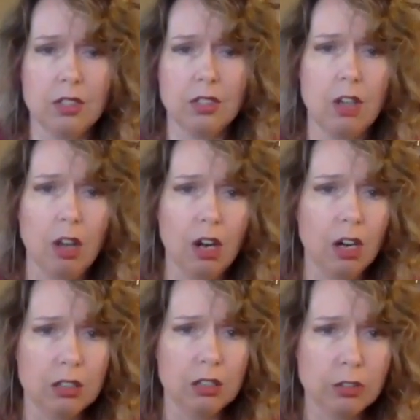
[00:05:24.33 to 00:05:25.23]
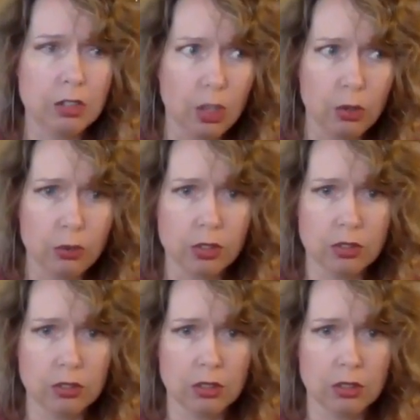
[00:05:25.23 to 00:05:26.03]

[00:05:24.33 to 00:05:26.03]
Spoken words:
The car slows.